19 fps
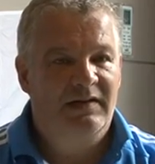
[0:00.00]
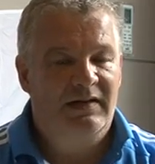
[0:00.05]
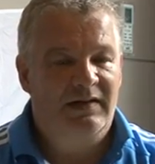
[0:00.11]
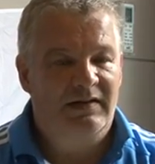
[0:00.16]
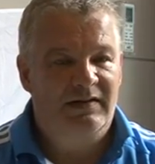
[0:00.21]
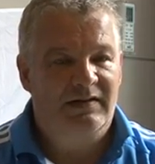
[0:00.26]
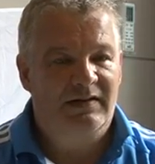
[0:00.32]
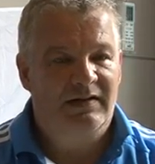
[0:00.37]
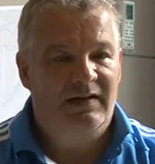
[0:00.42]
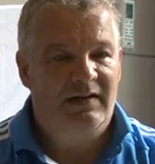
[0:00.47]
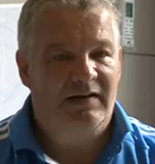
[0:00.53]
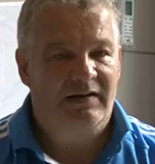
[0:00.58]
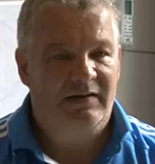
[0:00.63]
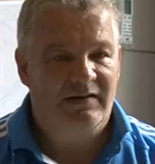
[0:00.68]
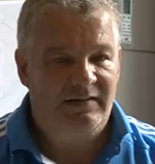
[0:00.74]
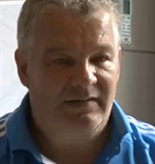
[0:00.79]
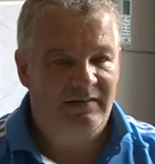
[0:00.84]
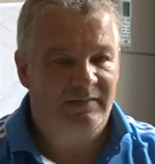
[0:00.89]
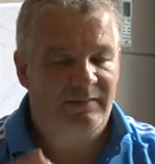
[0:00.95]
and
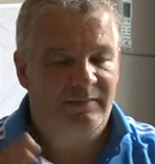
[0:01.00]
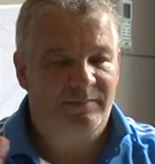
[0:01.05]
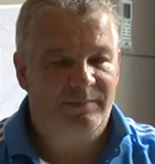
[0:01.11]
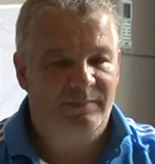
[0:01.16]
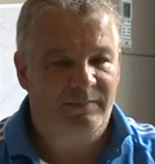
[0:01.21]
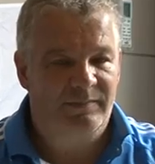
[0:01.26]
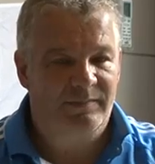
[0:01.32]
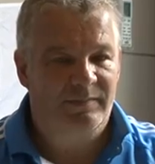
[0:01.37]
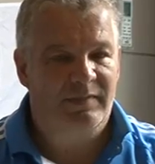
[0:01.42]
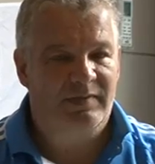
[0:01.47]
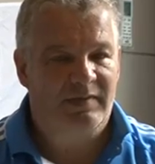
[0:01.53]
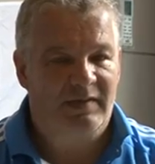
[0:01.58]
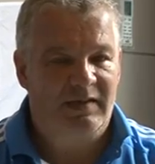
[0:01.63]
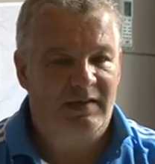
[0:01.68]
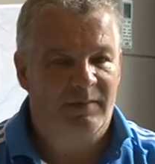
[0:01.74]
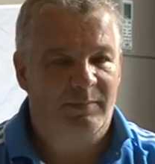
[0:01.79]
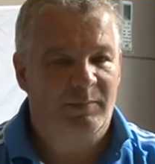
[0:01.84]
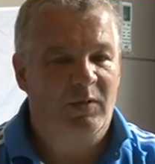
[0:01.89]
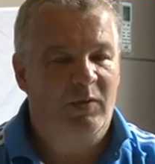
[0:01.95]

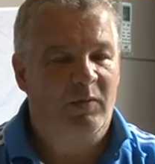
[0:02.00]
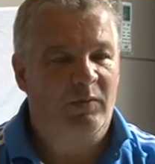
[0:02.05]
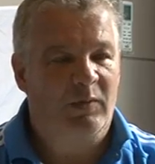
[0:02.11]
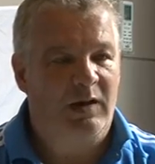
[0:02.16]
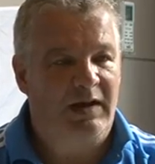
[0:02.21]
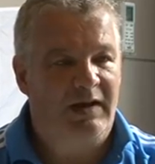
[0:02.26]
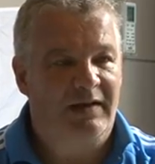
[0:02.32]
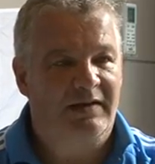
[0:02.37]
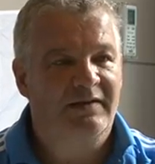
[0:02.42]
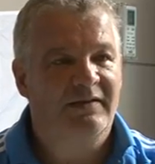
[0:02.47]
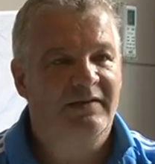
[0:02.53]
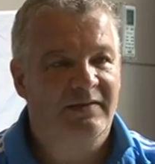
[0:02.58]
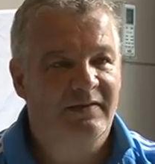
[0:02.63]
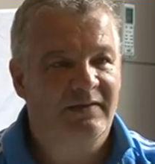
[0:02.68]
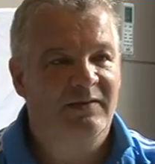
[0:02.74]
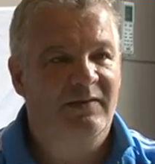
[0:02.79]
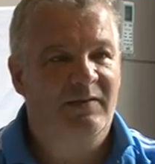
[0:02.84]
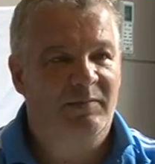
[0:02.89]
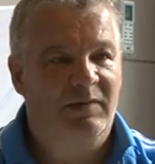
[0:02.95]
see more wide
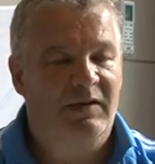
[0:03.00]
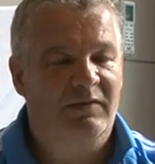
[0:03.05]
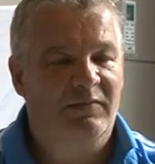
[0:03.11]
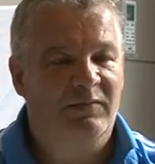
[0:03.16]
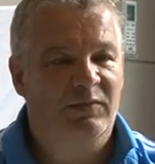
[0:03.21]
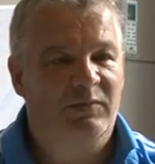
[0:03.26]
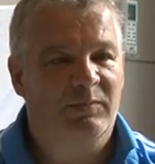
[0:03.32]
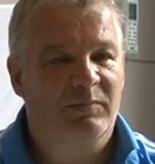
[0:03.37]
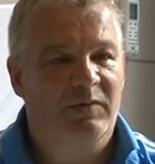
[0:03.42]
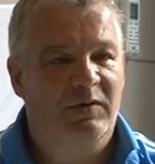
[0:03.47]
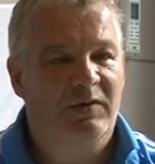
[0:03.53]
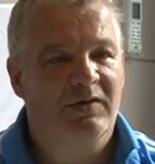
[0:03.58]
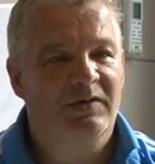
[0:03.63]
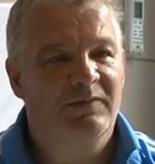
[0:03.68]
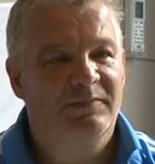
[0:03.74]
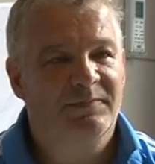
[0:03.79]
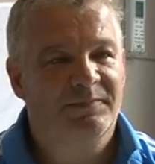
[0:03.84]
about football.